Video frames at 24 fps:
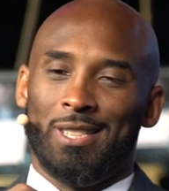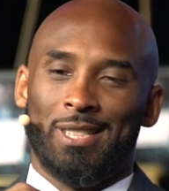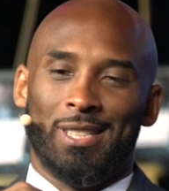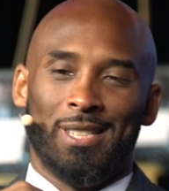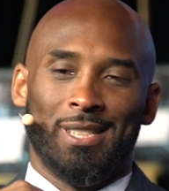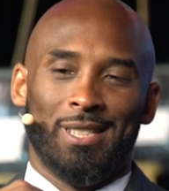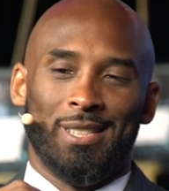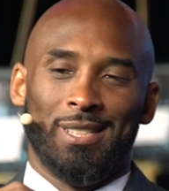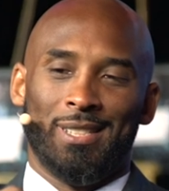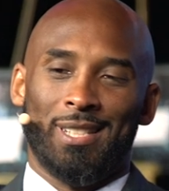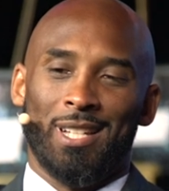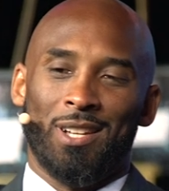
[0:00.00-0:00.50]

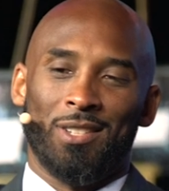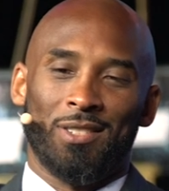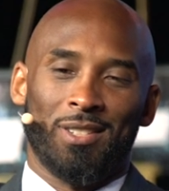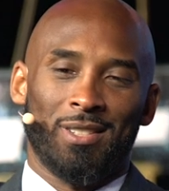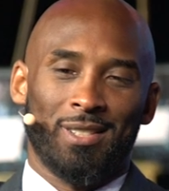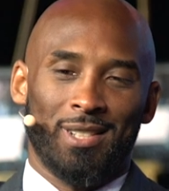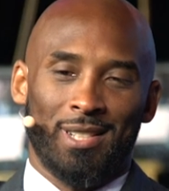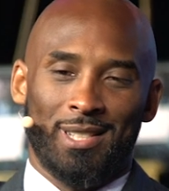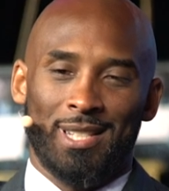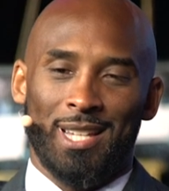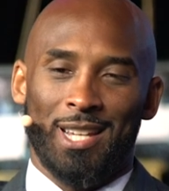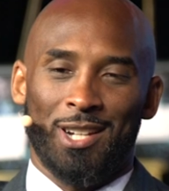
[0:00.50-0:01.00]
and he tells
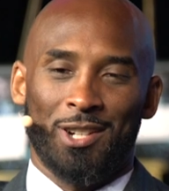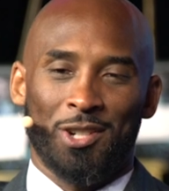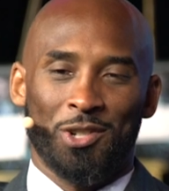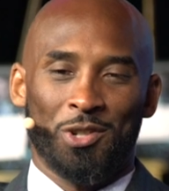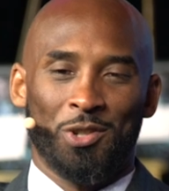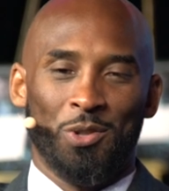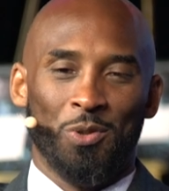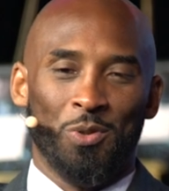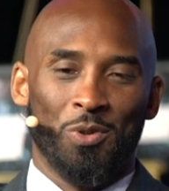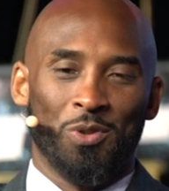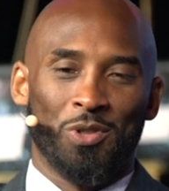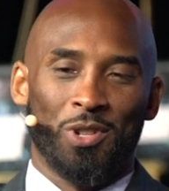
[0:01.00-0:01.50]
us to take our
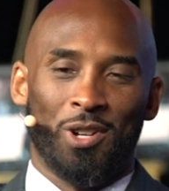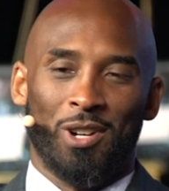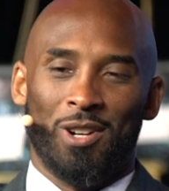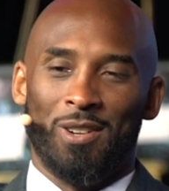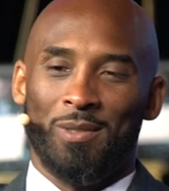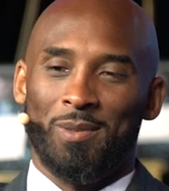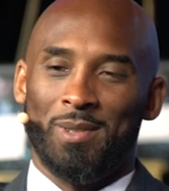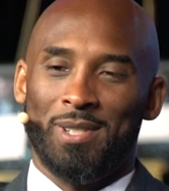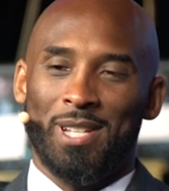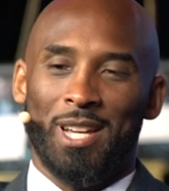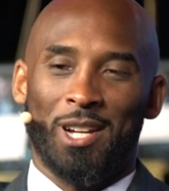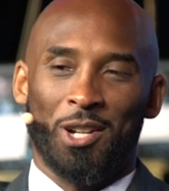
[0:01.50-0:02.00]
shoes
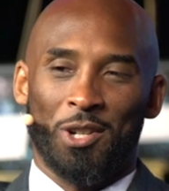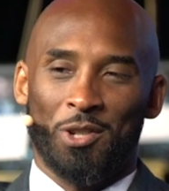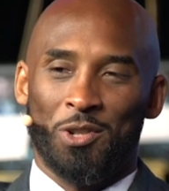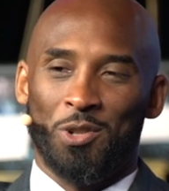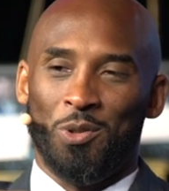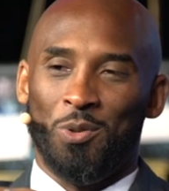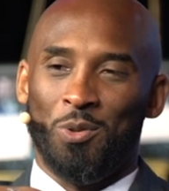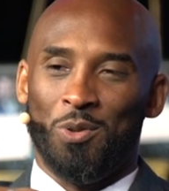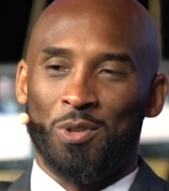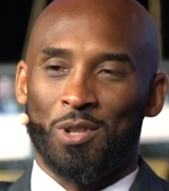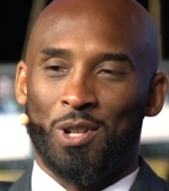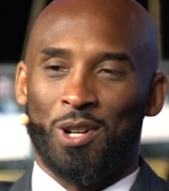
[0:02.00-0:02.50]
off. Take our
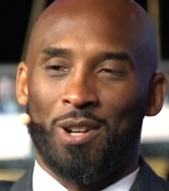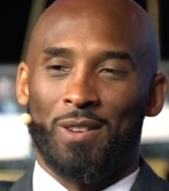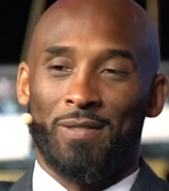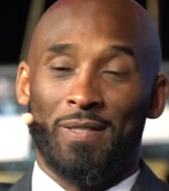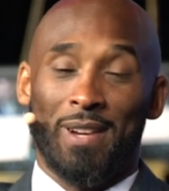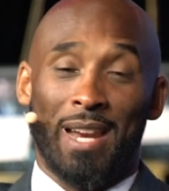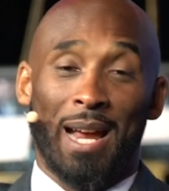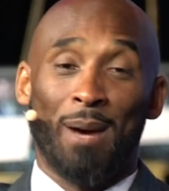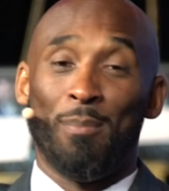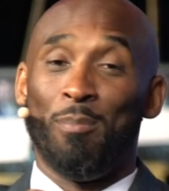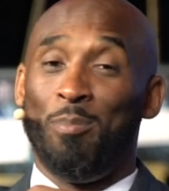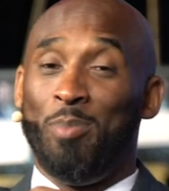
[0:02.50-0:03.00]
shoes off,
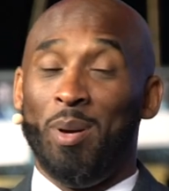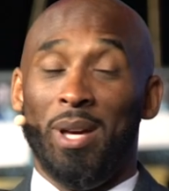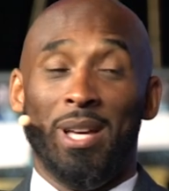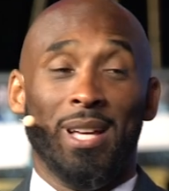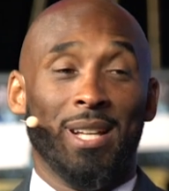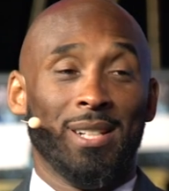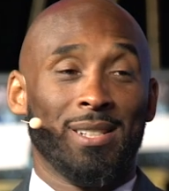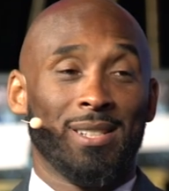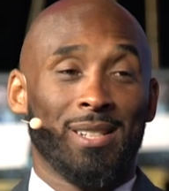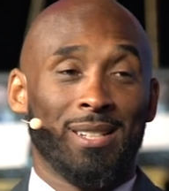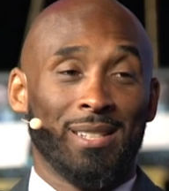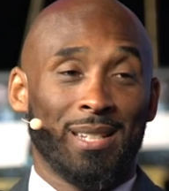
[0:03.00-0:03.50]
and I'm
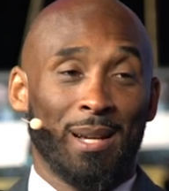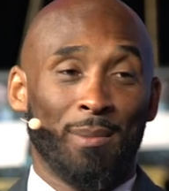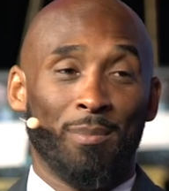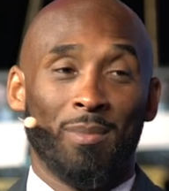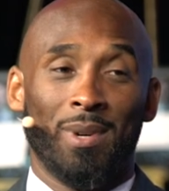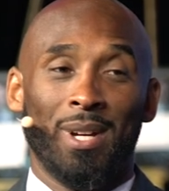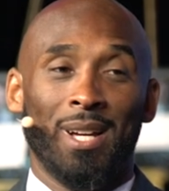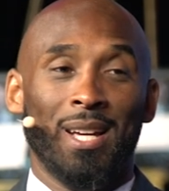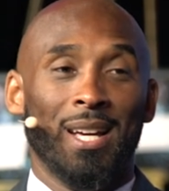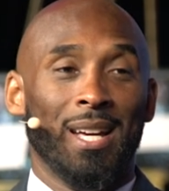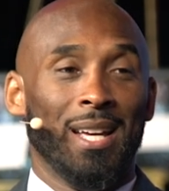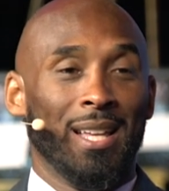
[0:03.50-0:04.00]
pissed because
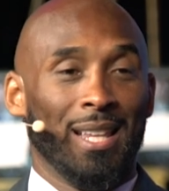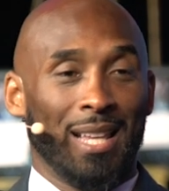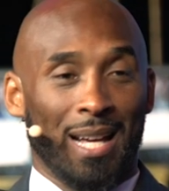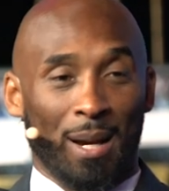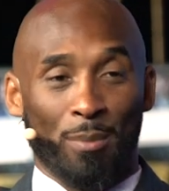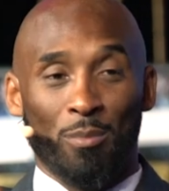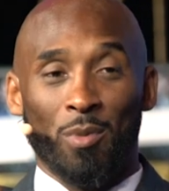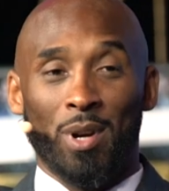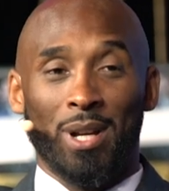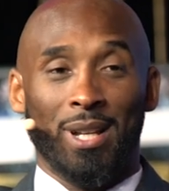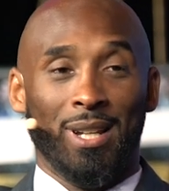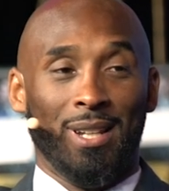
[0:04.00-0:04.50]

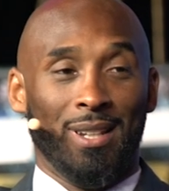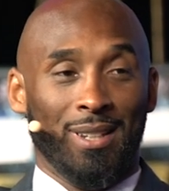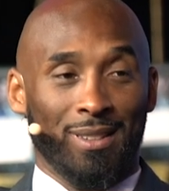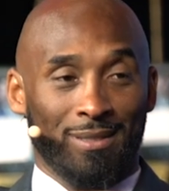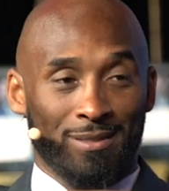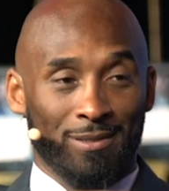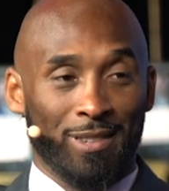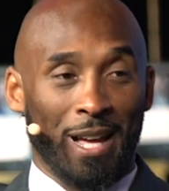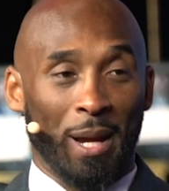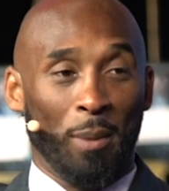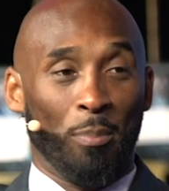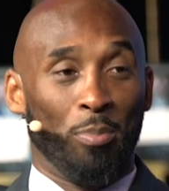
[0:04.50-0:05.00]
I'm ready to
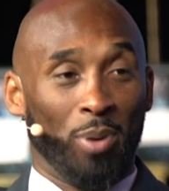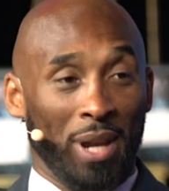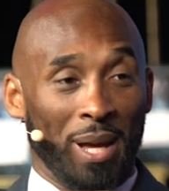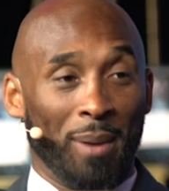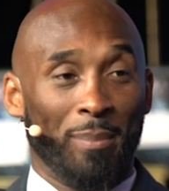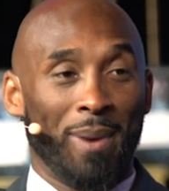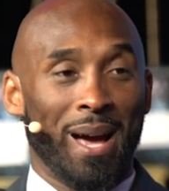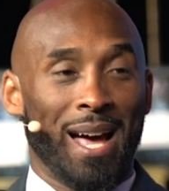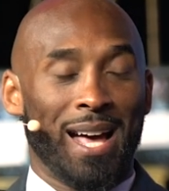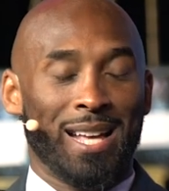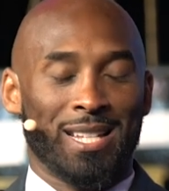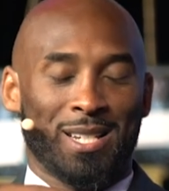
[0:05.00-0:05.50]
like play
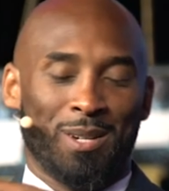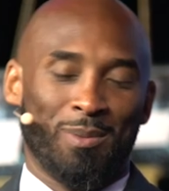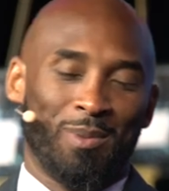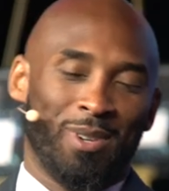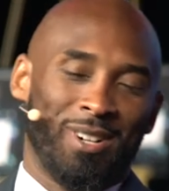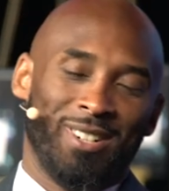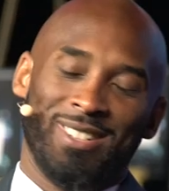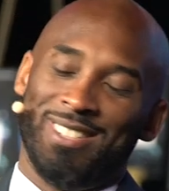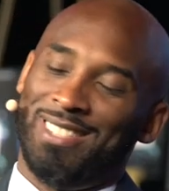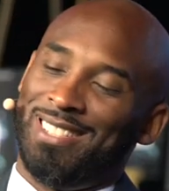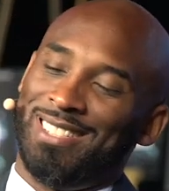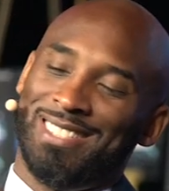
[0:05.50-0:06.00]
basketball.